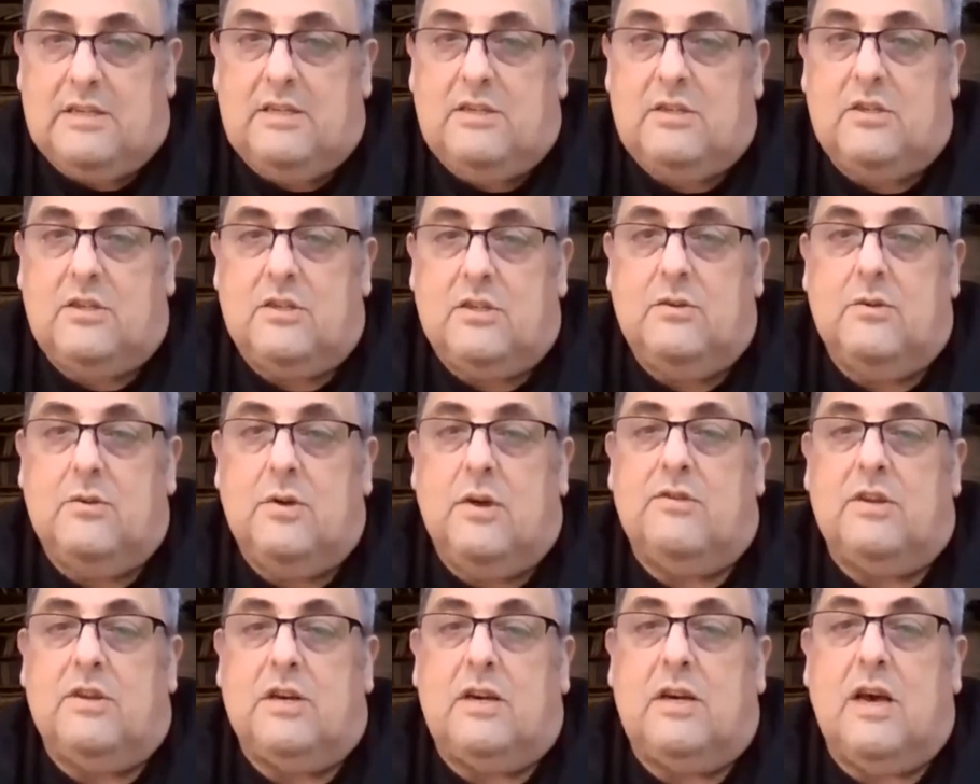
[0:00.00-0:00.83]
to
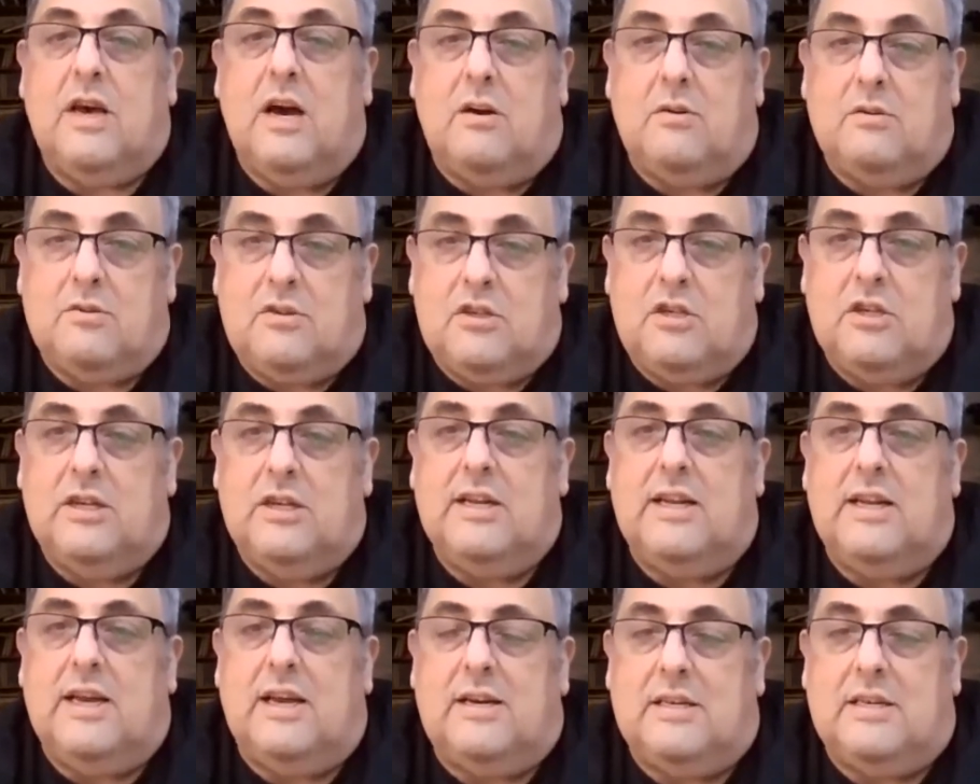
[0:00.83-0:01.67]
the culture in
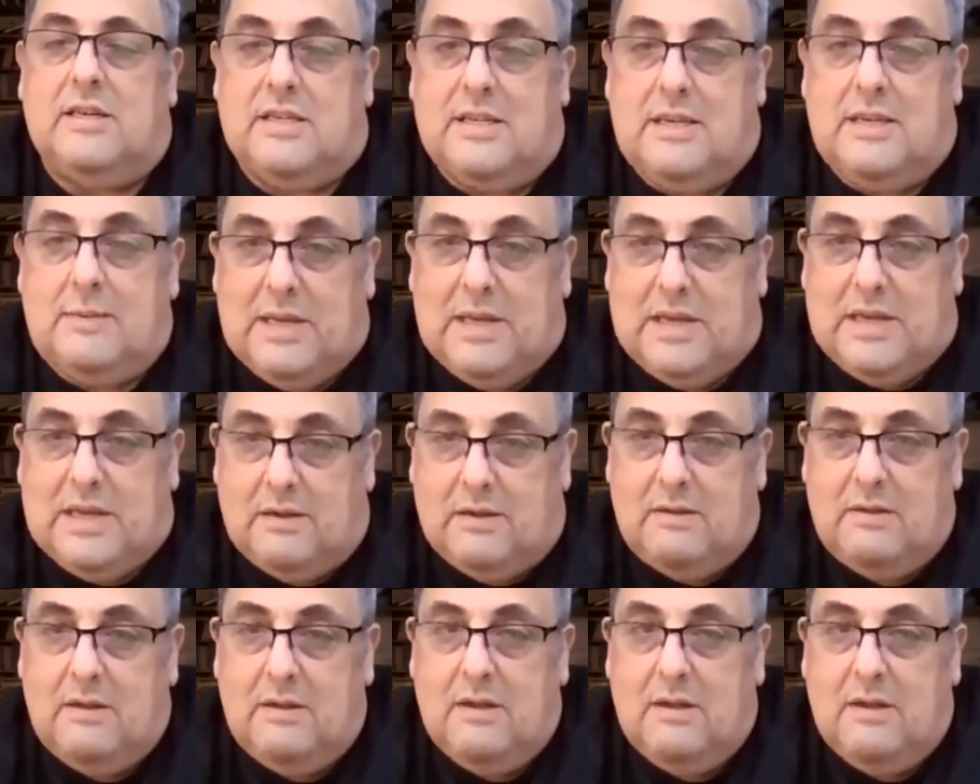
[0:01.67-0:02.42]
academia